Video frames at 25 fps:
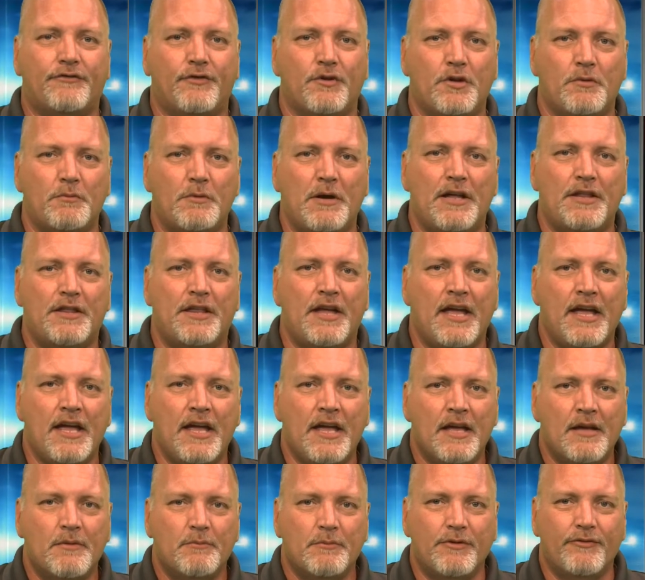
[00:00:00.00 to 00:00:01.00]
for the month
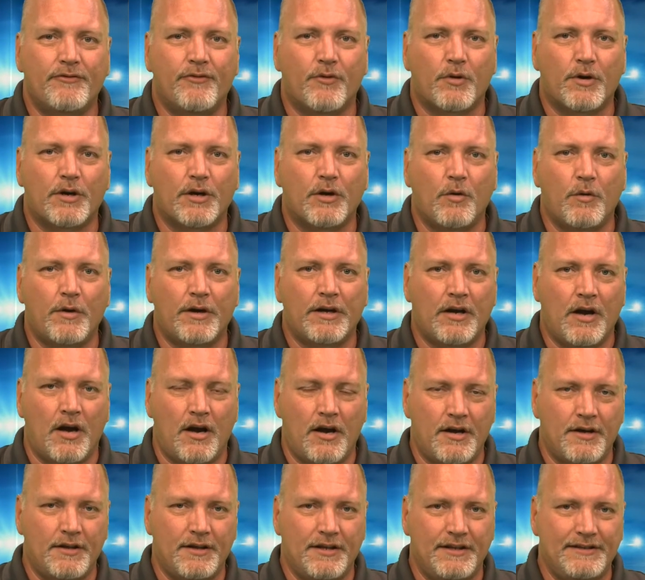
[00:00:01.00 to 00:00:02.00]
before going
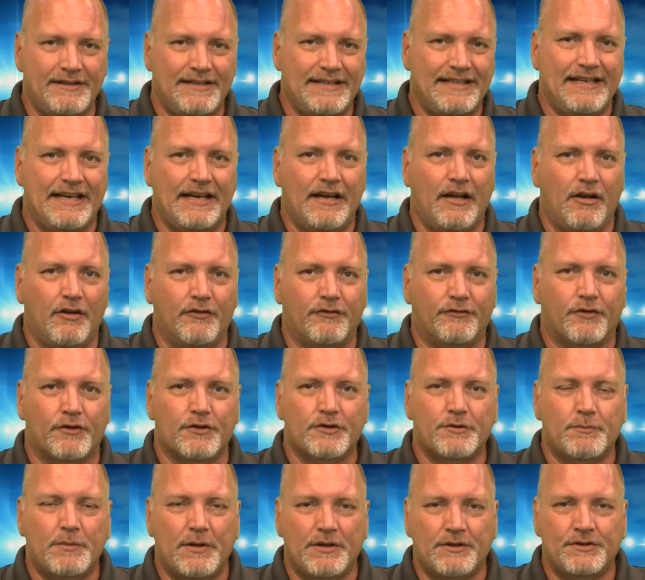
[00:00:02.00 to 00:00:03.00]
on the DL.
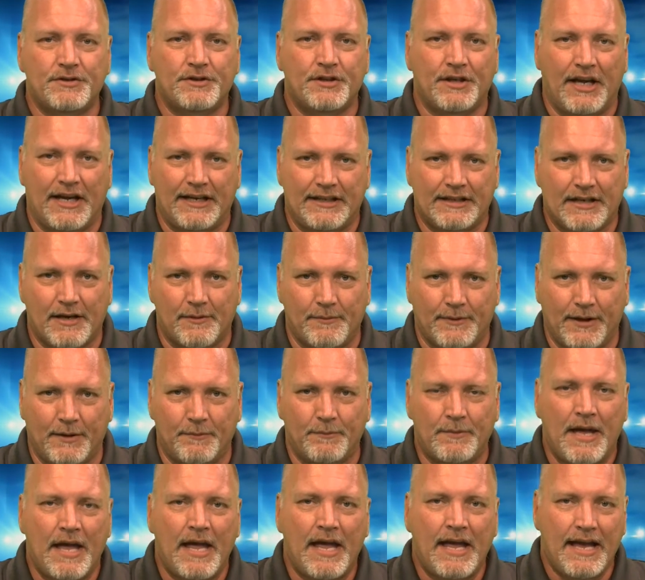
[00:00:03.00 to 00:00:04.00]
First pitch tonight coming
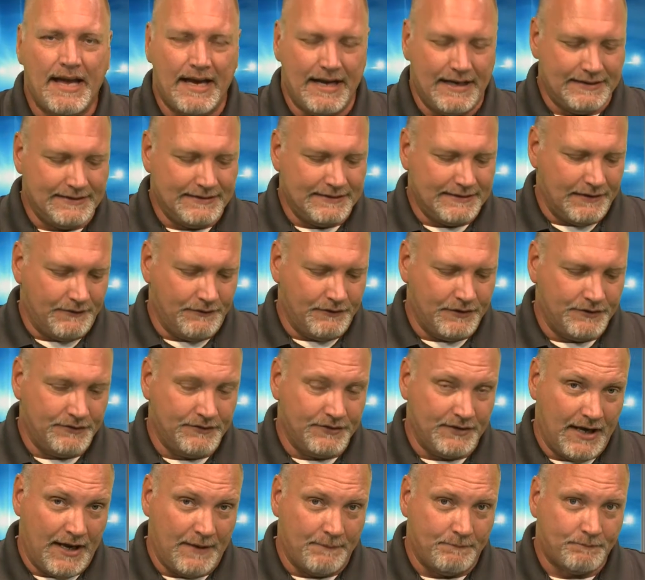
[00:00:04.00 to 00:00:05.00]
up at
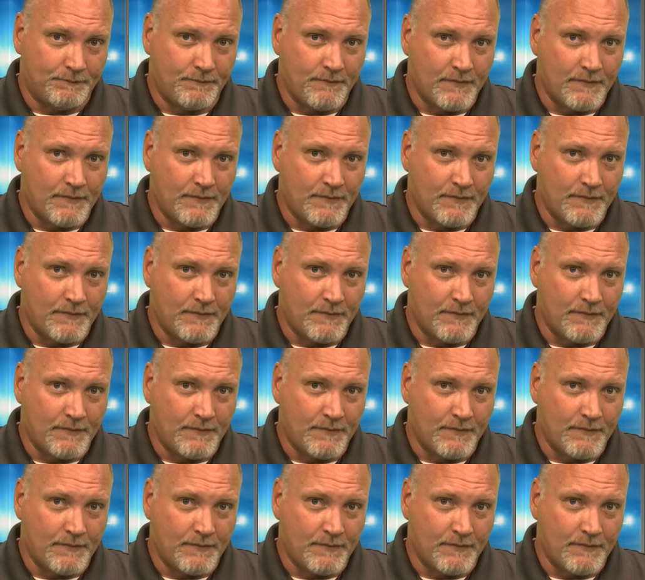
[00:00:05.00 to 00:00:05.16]
7:10.